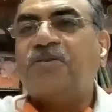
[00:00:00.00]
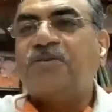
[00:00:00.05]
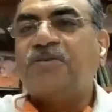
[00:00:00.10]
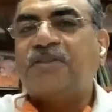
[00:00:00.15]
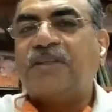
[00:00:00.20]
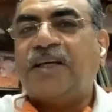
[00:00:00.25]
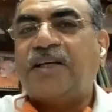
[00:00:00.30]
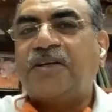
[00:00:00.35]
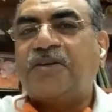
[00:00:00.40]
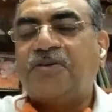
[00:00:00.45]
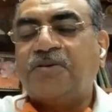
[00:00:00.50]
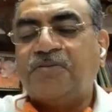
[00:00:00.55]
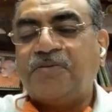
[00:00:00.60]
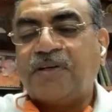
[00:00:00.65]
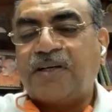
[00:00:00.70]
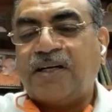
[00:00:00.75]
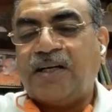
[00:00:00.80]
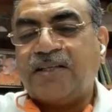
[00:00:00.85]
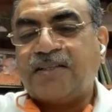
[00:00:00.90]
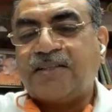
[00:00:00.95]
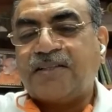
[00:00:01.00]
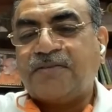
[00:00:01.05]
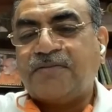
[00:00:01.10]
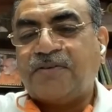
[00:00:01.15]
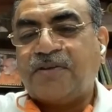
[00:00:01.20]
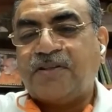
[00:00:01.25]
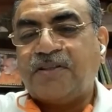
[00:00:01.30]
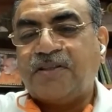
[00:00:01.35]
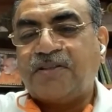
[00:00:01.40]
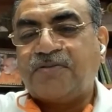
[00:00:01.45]
you,
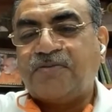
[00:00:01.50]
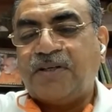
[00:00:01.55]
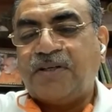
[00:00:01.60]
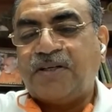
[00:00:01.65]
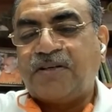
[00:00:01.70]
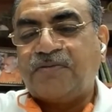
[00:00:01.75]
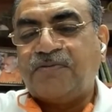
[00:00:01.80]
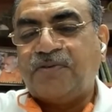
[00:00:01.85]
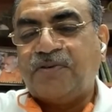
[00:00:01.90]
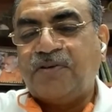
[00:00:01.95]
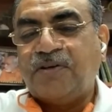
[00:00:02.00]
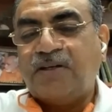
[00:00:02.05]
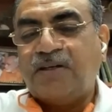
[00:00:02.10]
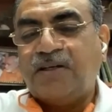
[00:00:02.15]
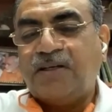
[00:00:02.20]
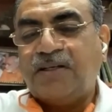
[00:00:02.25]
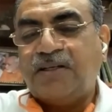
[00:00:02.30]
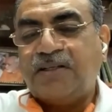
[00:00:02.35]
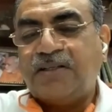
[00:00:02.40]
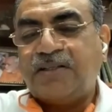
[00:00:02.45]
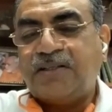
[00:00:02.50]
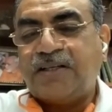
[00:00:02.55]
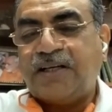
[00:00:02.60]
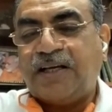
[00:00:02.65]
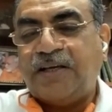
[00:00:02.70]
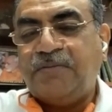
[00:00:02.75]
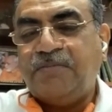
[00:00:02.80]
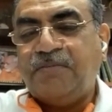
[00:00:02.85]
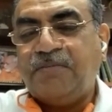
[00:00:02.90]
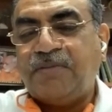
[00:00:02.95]
Vikas, for this wonderful
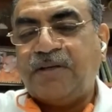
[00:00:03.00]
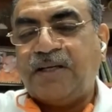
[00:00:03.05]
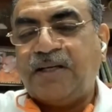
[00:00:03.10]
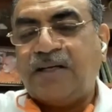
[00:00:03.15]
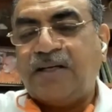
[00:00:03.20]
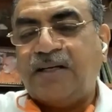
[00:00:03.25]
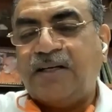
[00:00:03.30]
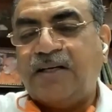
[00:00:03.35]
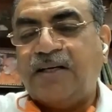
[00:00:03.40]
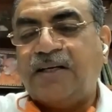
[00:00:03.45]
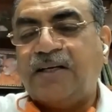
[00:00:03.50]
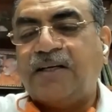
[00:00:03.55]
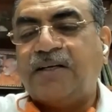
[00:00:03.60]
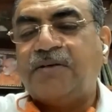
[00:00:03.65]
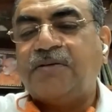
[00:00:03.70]
time, and